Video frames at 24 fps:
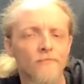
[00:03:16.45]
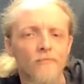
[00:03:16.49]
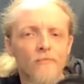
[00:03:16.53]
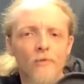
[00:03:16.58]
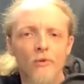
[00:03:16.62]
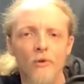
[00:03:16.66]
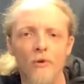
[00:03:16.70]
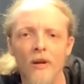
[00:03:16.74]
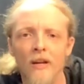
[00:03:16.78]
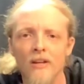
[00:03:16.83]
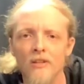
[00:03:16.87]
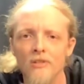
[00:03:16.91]

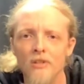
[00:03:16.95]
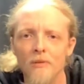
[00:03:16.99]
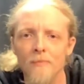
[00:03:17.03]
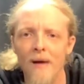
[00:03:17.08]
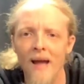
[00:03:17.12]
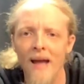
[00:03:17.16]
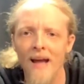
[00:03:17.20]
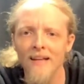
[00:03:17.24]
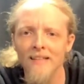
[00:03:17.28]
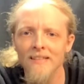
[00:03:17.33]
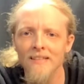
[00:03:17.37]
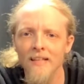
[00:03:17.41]
for extra
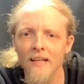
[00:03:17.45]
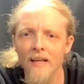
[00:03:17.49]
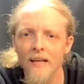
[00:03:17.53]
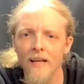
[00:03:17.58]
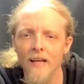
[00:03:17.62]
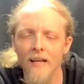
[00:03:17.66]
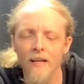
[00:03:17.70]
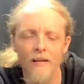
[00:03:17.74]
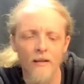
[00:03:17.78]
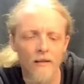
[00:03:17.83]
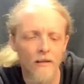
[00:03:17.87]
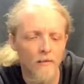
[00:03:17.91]

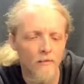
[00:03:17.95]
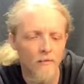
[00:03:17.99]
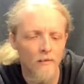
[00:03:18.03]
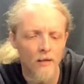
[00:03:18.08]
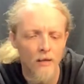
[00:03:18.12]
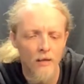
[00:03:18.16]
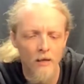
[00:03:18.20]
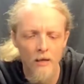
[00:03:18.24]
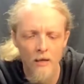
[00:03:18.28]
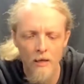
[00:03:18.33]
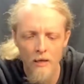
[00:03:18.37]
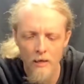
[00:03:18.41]
magazine, and
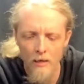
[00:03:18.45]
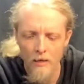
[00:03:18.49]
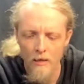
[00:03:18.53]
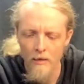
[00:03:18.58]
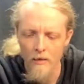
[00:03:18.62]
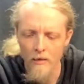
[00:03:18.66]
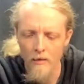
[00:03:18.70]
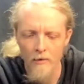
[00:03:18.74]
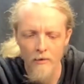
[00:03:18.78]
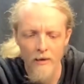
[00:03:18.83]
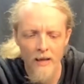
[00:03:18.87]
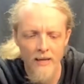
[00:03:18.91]

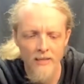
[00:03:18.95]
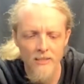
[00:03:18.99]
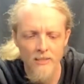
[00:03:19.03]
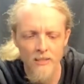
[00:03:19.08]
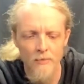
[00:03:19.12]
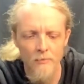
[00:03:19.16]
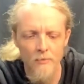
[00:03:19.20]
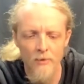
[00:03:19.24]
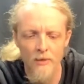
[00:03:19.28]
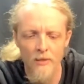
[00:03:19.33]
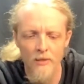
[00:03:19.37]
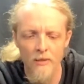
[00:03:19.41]
you know, it
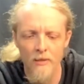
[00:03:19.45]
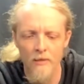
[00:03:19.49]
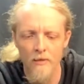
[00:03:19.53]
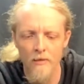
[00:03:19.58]
actually put